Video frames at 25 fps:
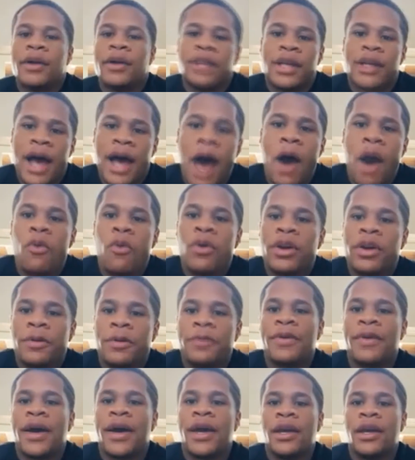I, I want
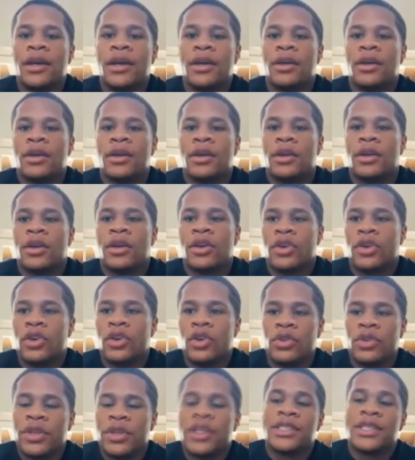to fight, you
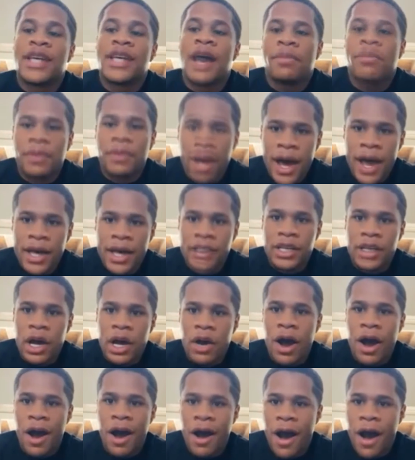know, the top guys. I,
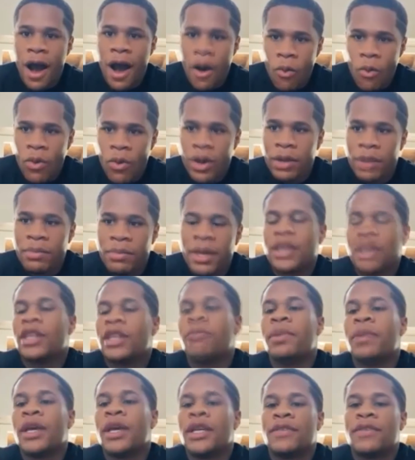I, I want to make
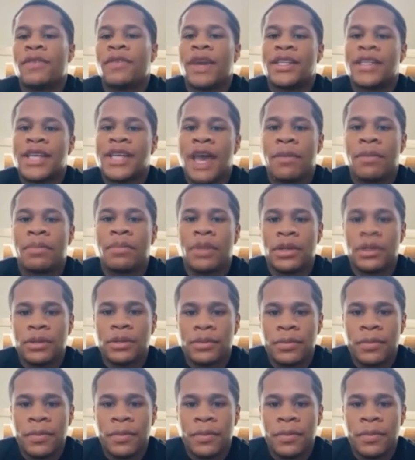the biggest fights happen.